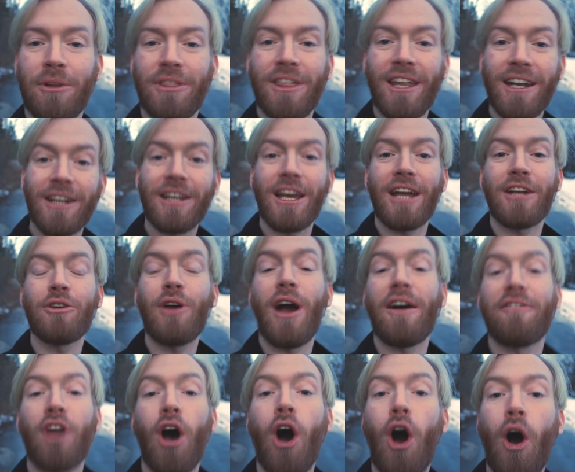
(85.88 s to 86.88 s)
But then again, you
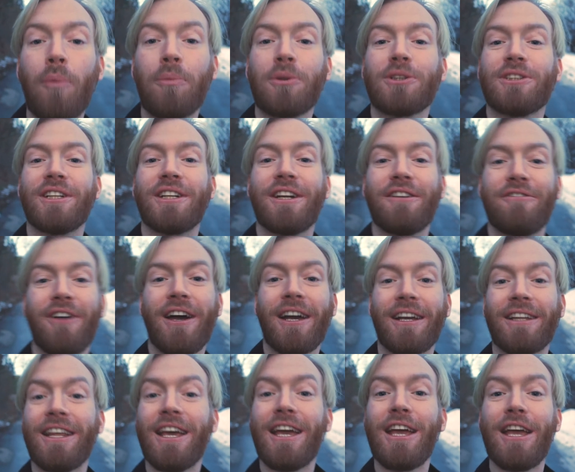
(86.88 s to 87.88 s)
have the opposite
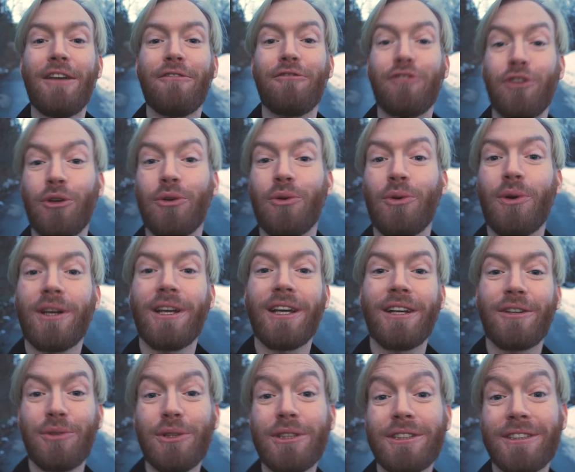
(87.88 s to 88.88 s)
effect if you
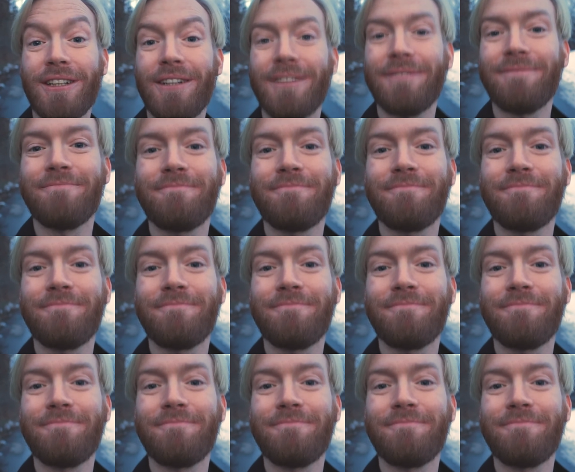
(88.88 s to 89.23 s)
increase it.